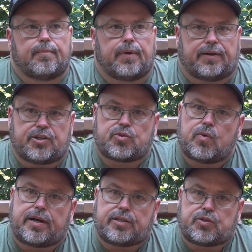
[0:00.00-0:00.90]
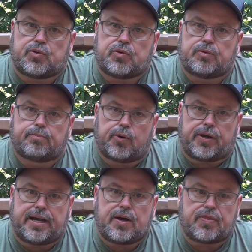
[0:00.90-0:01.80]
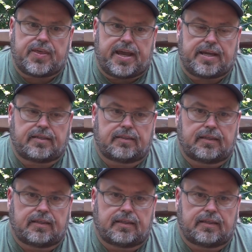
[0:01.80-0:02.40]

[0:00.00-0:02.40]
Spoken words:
But I just wanted to point out that